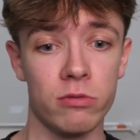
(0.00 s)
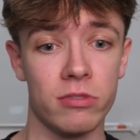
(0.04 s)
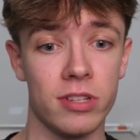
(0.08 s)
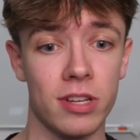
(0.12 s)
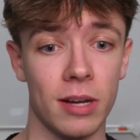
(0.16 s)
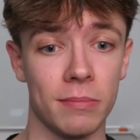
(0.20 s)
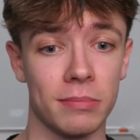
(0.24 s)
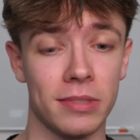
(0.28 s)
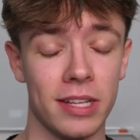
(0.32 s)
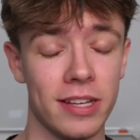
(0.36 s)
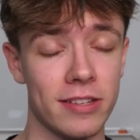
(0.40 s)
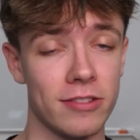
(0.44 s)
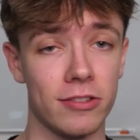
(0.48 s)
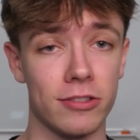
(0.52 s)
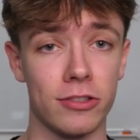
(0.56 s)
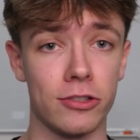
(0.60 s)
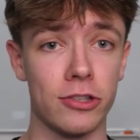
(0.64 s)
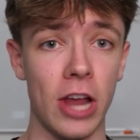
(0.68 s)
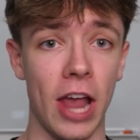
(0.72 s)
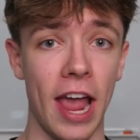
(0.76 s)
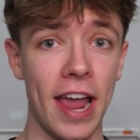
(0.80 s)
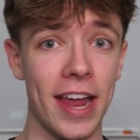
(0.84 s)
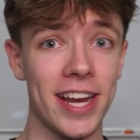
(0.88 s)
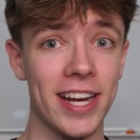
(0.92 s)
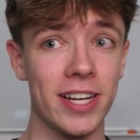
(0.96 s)
something's
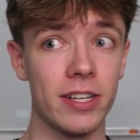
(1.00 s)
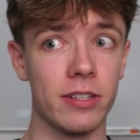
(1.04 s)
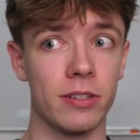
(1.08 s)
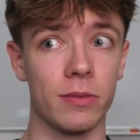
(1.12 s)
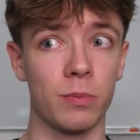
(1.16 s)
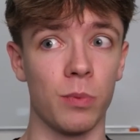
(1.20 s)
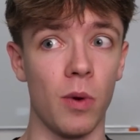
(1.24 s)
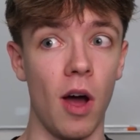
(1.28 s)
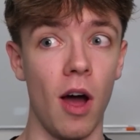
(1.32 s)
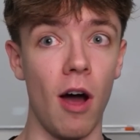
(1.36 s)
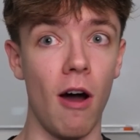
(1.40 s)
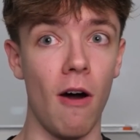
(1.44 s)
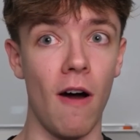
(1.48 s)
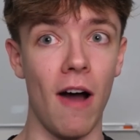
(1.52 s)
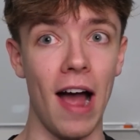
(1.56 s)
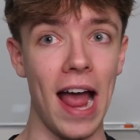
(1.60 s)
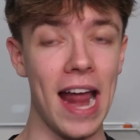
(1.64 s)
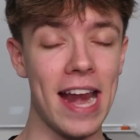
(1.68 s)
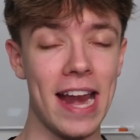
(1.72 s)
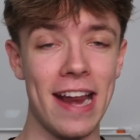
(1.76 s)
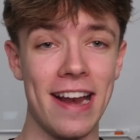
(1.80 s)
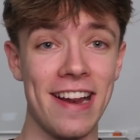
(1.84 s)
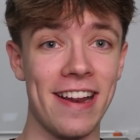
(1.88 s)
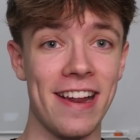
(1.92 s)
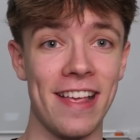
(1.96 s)
changed? Wow, I
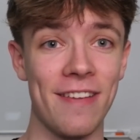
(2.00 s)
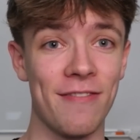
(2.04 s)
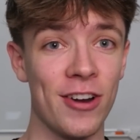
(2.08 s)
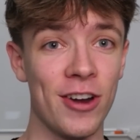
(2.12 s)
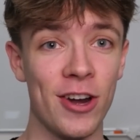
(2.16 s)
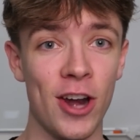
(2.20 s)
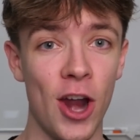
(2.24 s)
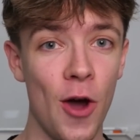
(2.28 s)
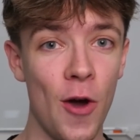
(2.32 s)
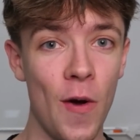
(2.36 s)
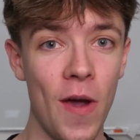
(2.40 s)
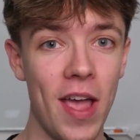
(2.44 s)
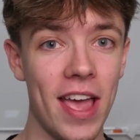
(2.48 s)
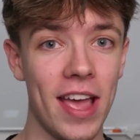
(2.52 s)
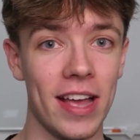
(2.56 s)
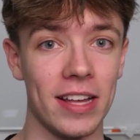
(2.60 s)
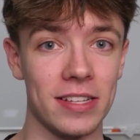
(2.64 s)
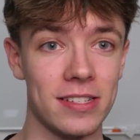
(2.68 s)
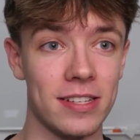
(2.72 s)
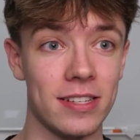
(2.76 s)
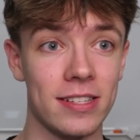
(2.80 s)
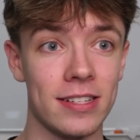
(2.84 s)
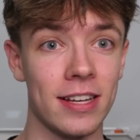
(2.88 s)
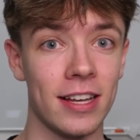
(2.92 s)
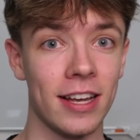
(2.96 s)
didn't even
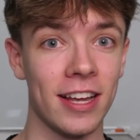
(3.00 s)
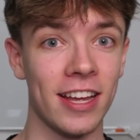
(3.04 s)
notice.